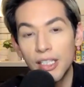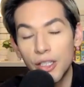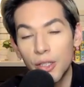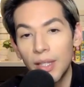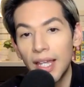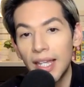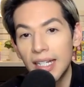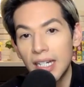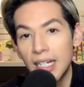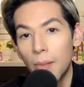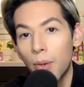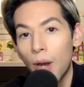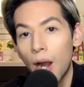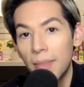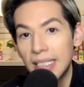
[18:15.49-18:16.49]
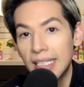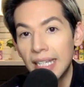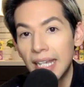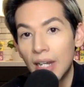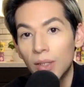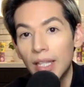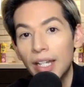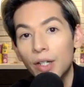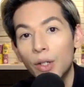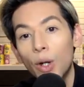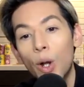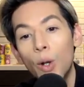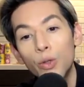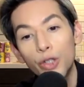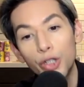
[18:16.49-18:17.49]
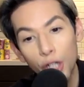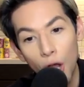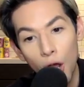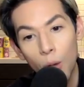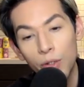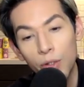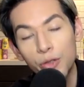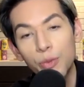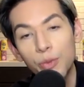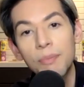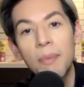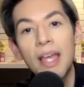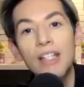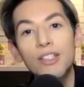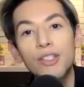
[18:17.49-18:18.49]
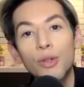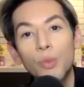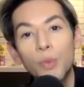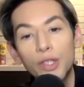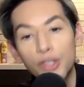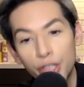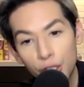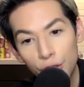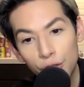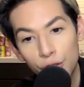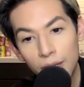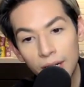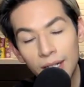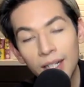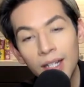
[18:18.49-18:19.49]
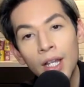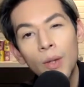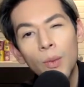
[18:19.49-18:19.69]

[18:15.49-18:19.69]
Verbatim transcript: So they ended up promising Caroline her own show, which was Manzo'd with Children,